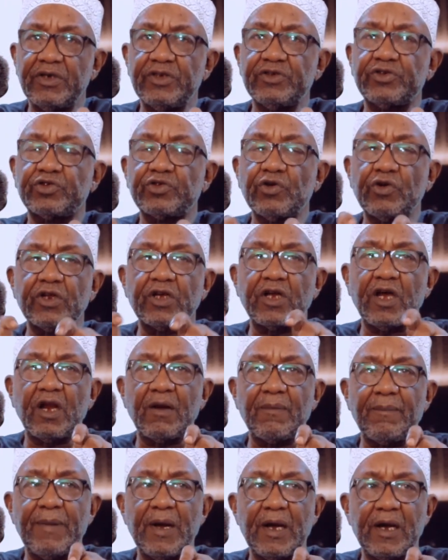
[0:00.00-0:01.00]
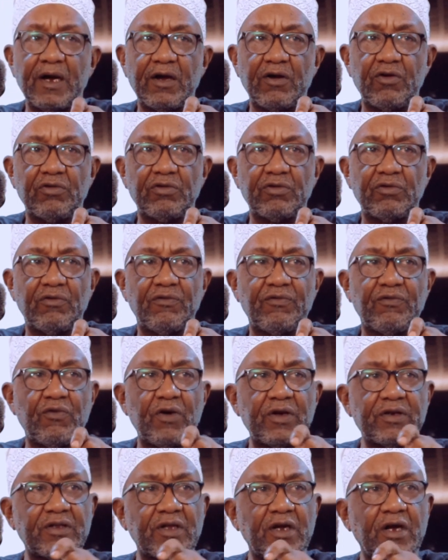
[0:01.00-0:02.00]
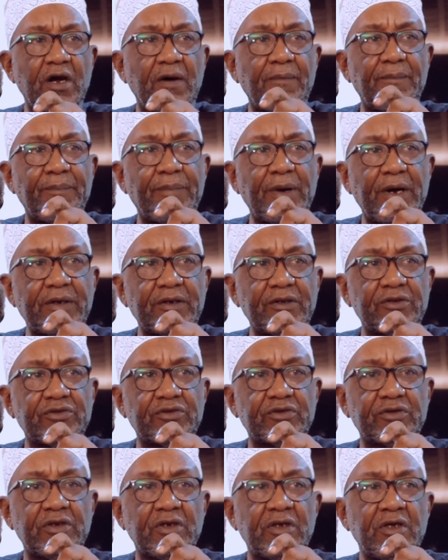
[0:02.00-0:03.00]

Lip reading: historical background of what the companions